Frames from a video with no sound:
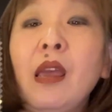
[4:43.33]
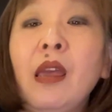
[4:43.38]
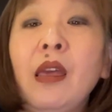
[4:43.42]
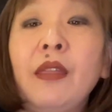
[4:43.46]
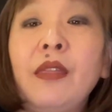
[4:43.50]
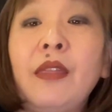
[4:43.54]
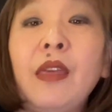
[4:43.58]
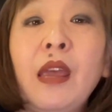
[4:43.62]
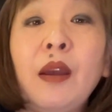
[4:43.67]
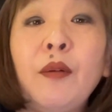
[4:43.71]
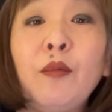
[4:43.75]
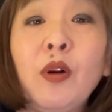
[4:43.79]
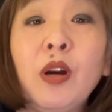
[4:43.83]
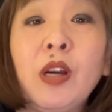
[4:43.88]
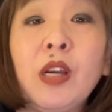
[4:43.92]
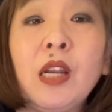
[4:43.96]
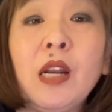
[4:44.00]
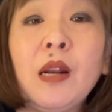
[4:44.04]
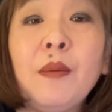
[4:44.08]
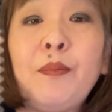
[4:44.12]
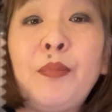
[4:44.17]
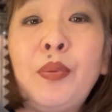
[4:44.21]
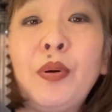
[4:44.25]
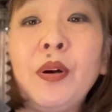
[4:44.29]
Then we're
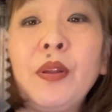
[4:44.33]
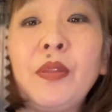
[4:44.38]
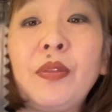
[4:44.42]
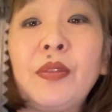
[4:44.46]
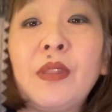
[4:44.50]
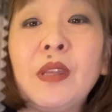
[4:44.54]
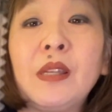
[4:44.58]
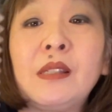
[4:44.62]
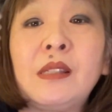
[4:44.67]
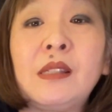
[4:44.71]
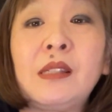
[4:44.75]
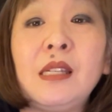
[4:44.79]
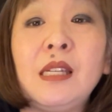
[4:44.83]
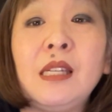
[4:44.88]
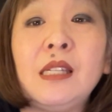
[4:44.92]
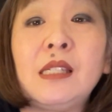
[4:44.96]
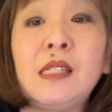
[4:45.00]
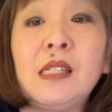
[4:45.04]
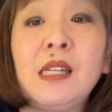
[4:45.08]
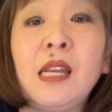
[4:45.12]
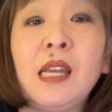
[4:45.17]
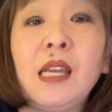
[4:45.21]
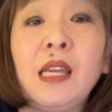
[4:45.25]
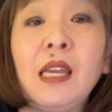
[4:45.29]
gonna put the
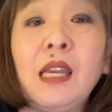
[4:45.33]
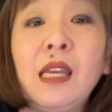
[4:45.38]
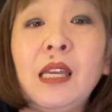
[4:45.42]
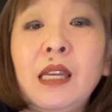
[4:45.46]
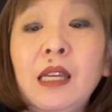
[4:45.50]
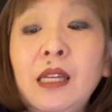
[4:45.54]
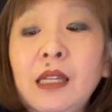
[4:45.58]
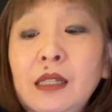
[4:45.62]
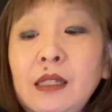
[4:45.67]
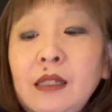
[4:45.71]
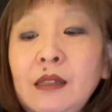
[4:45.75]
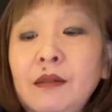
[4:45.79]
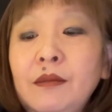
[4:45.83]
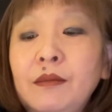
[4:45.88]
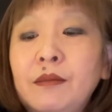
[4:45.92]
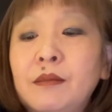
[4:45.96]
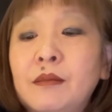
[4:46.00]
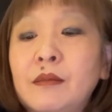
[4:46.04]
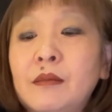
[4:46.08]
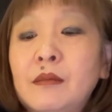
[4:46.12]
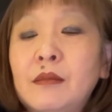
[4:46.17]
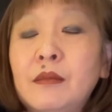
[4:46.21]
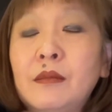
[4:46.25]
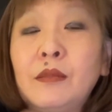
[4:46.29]
seasoning in,
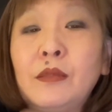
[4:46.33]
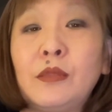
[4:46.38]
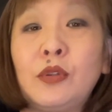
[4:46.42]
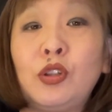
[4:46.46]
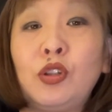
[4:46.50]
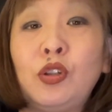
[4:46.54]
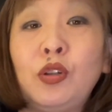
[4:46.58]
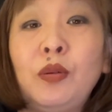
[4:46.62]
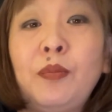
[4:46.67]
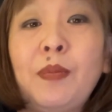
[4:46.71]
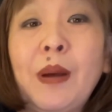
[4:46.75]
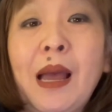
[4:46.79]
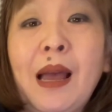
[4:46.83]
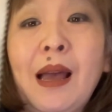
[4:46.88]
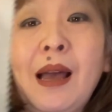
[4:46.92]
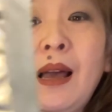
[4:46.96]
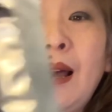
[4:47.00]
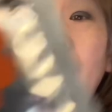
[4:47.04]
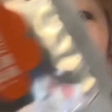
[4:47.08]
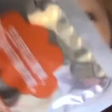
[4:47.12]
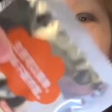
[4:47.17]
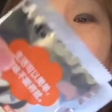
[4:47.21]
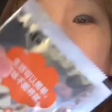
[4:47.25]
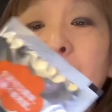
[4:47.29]
2
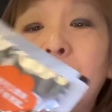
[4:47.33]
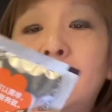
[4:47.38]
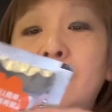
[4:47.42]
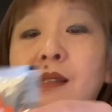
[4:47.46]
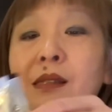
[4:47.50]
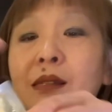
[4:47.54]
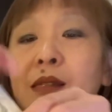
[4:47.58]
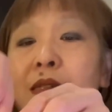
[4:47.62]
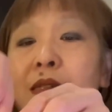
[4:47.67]
packs.